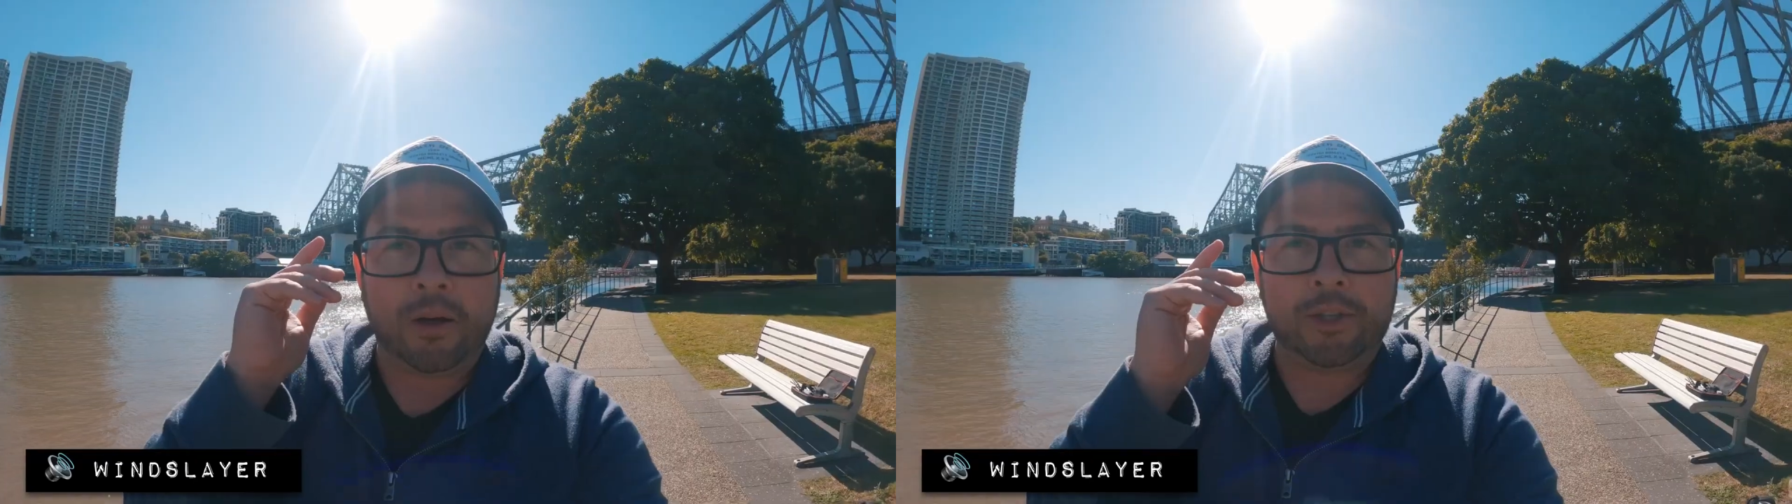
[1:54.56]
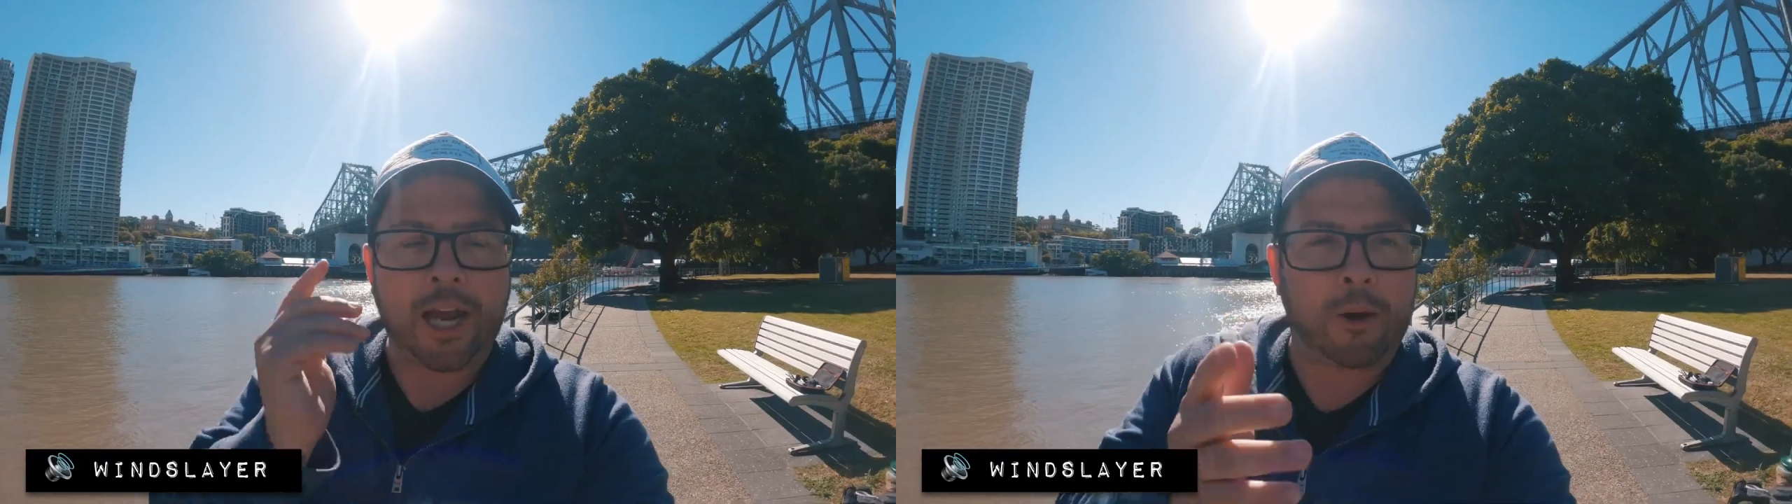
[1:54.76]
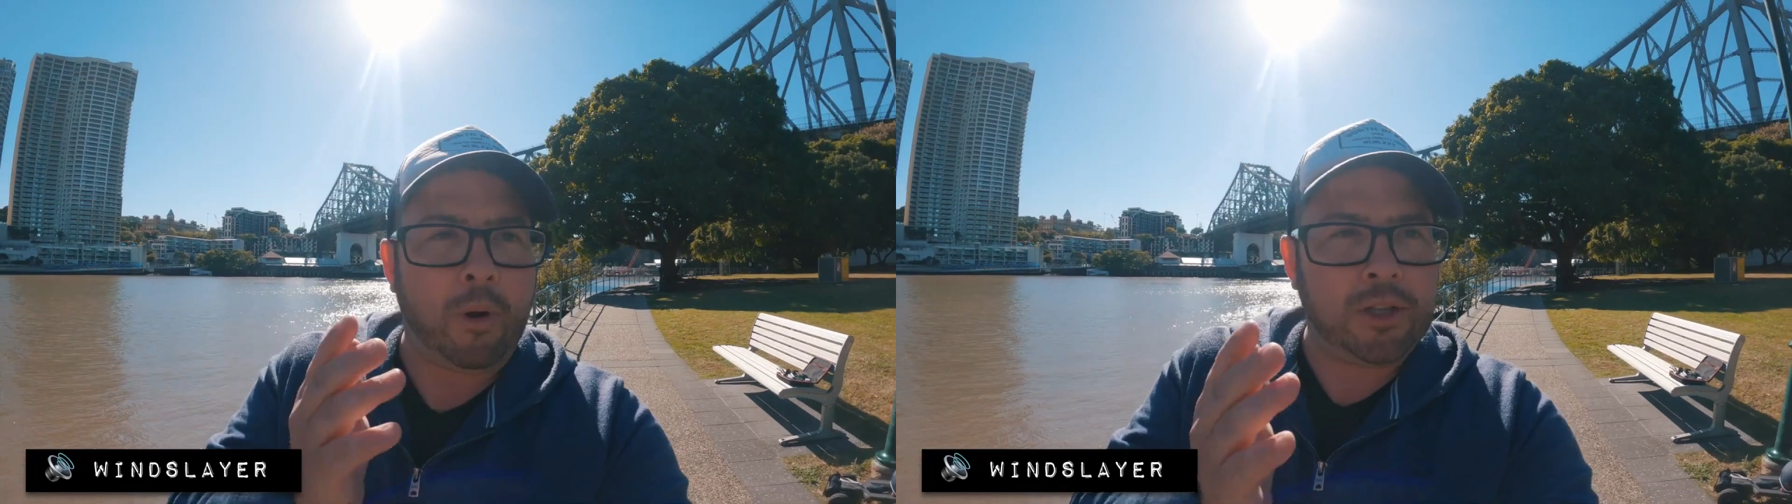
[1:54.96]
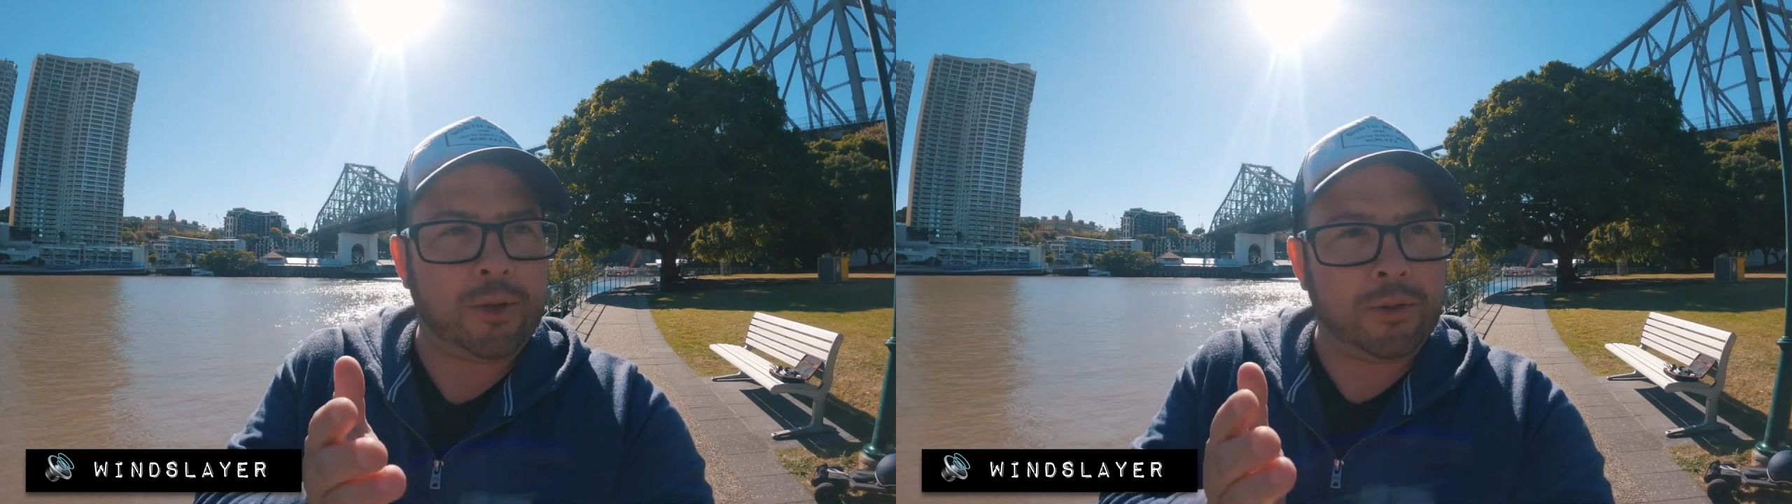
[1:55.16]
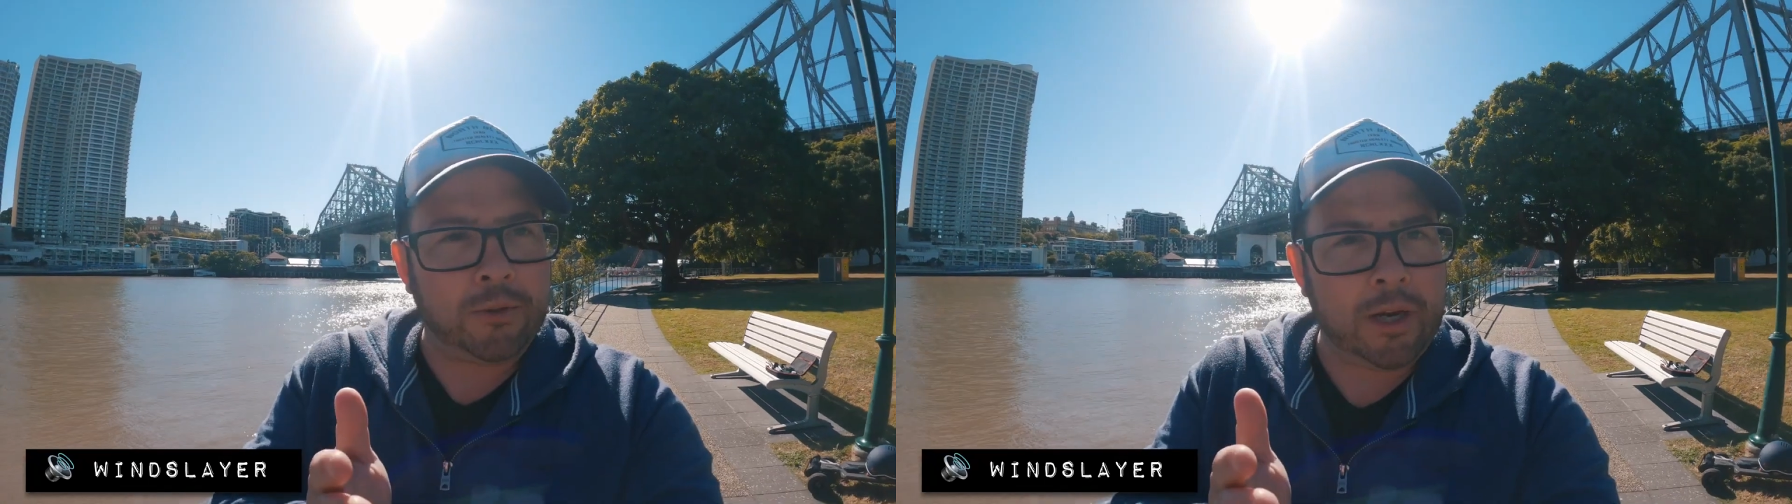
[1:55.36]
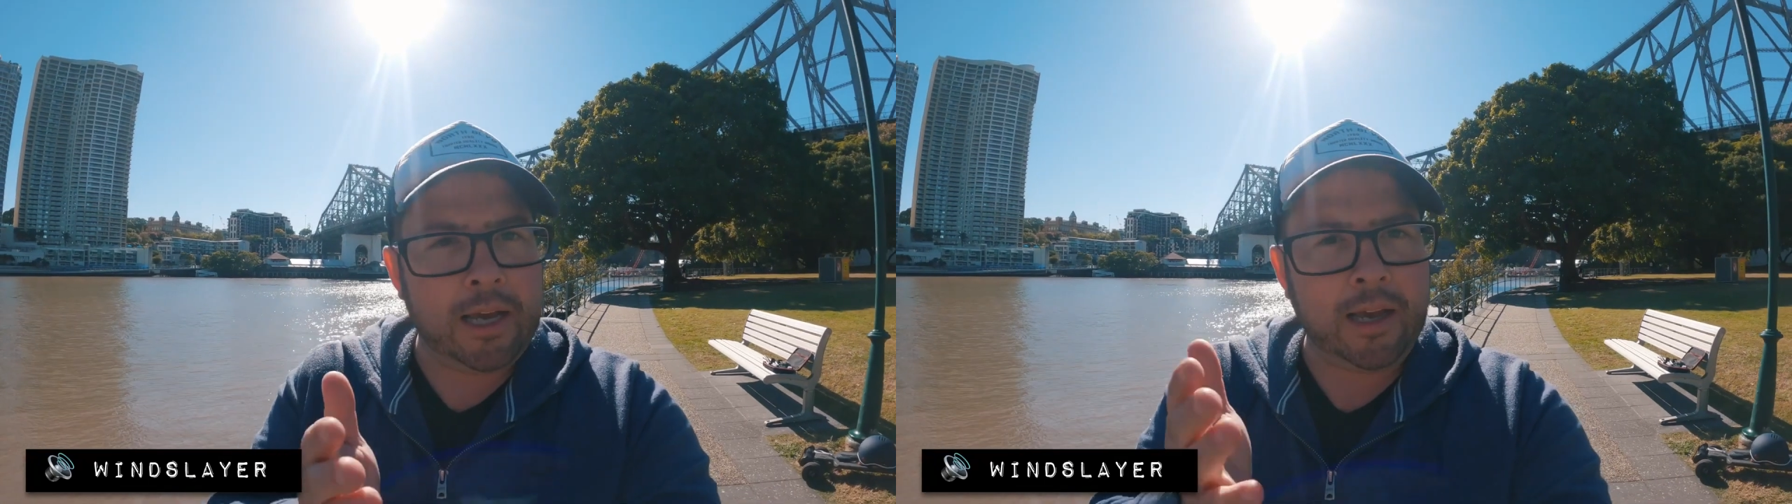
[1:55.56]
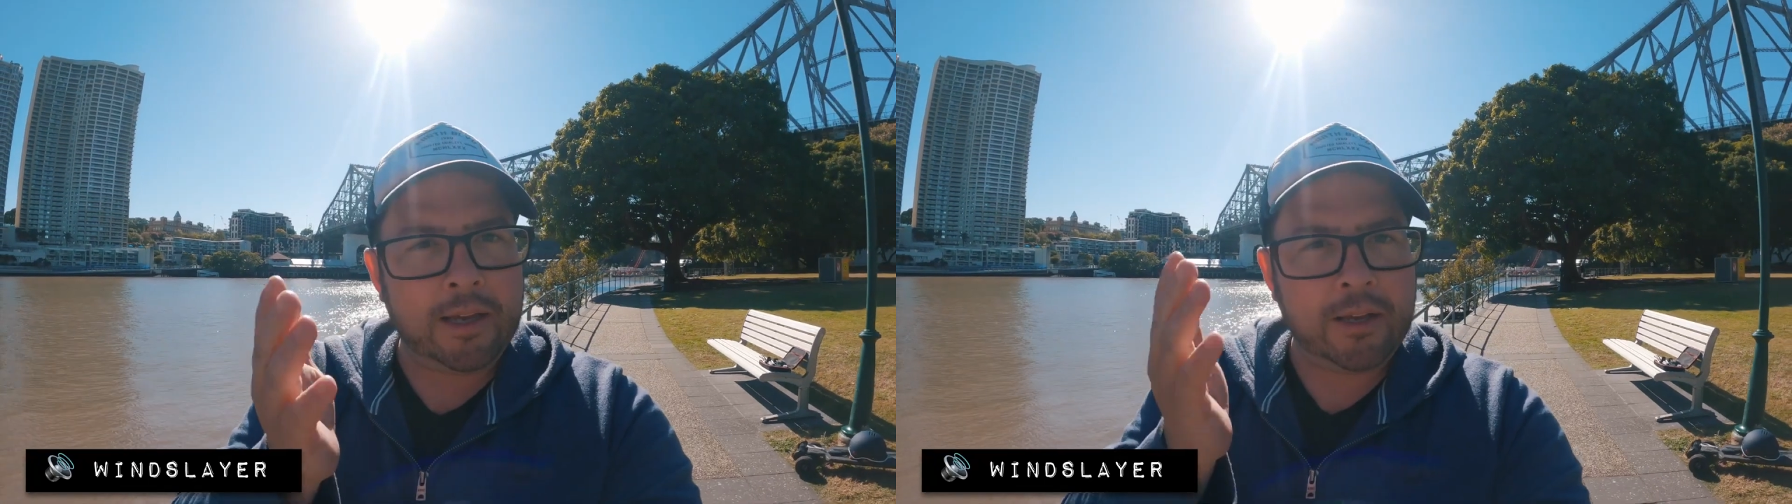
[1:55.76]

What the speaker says: check 1 2 3.